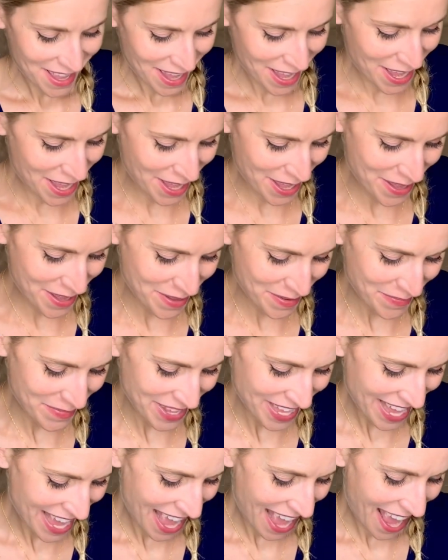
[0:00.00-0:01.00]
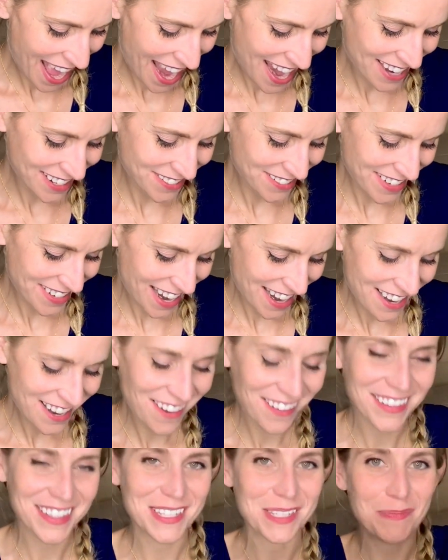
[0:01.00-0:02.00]
Um, I do not
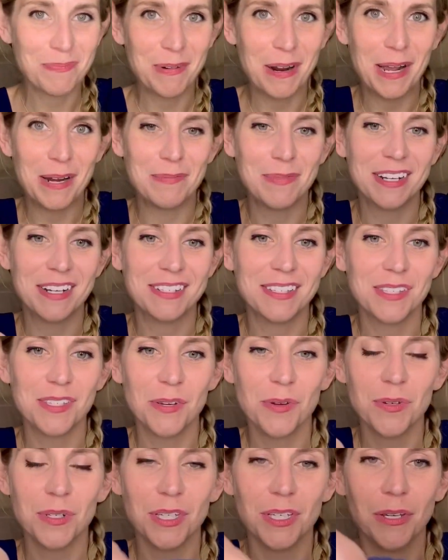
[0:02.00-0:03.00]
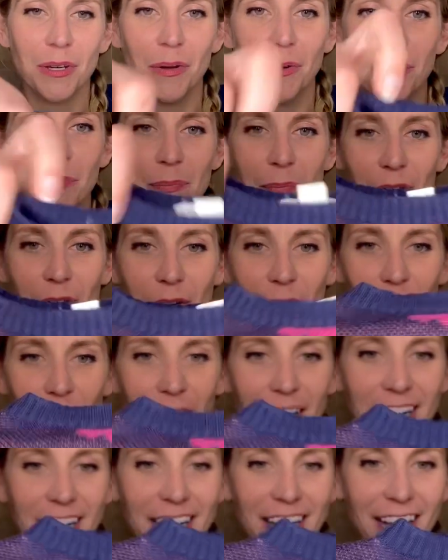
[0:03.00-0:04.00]
know this brand, but it's so cute.
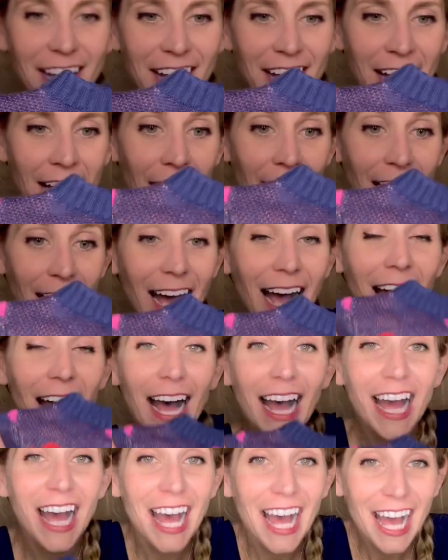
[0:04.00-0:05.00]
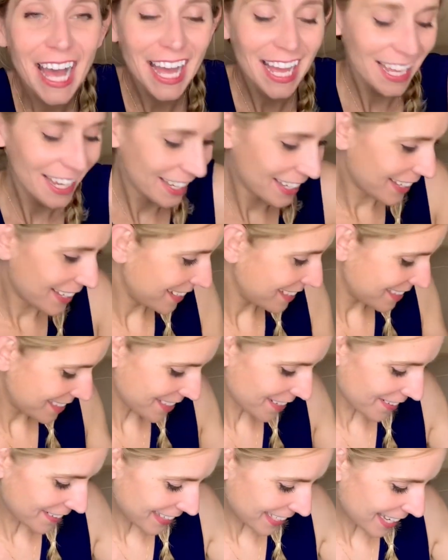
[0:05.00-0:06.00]
Margarita. It's
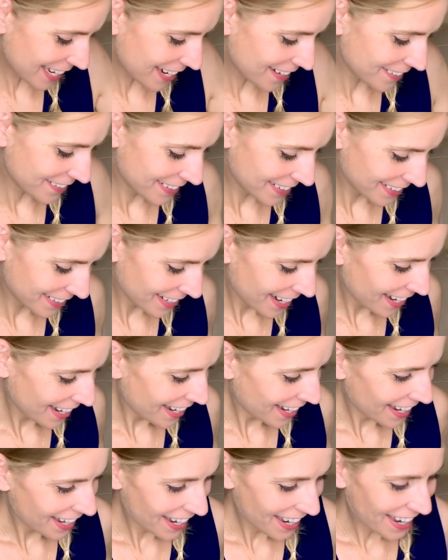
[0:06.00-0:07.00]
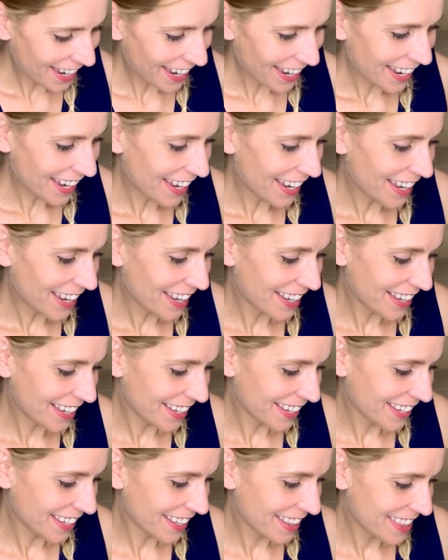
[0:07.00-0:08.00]
so cute.
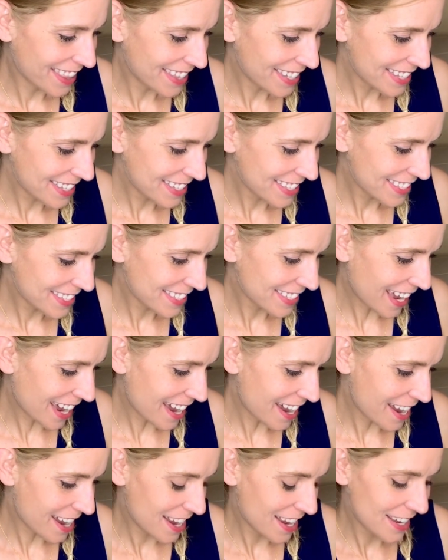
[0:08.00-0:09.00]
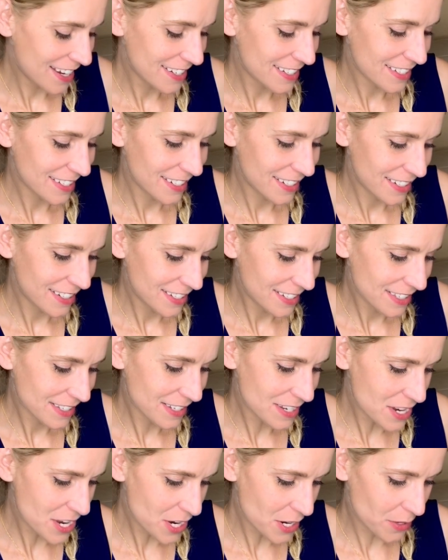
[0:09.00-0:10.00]
Uh, this hat is
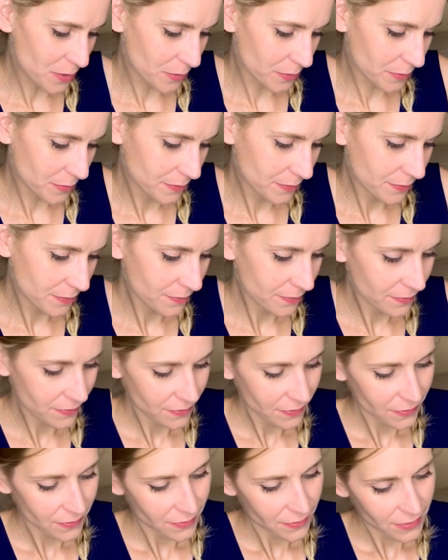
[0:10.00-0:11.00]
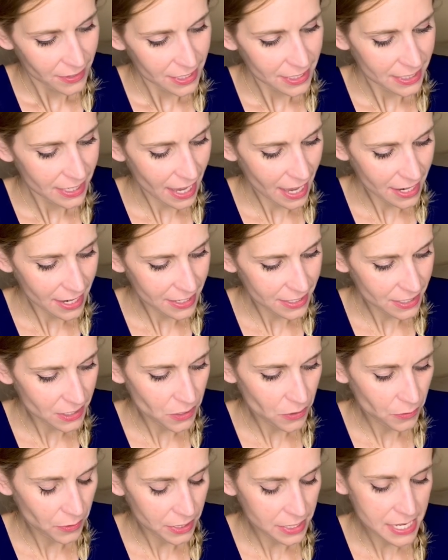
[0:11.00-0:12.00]
new. This hat is
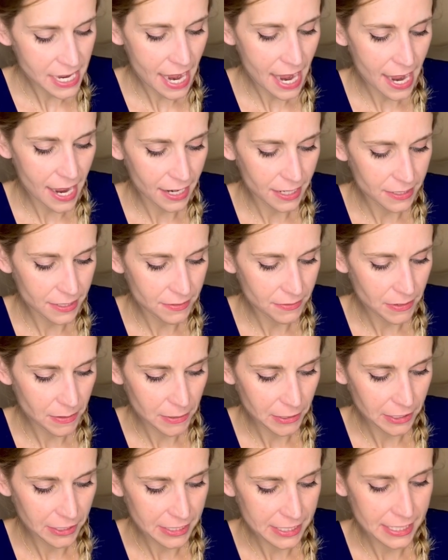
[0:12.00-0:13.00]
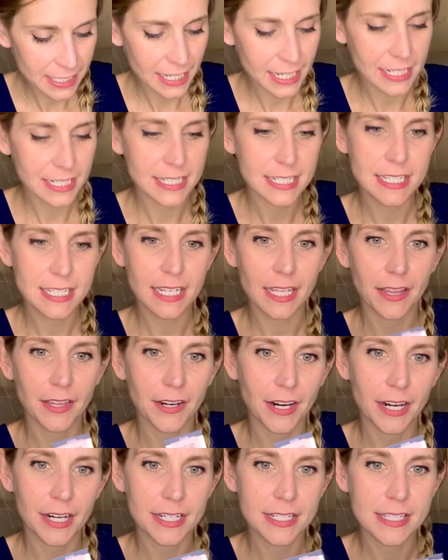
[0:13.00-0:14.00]
new with tags from, it looks like
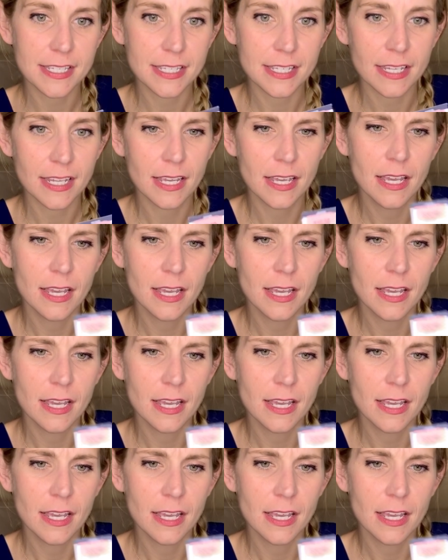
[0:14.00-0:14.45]
Dillard's.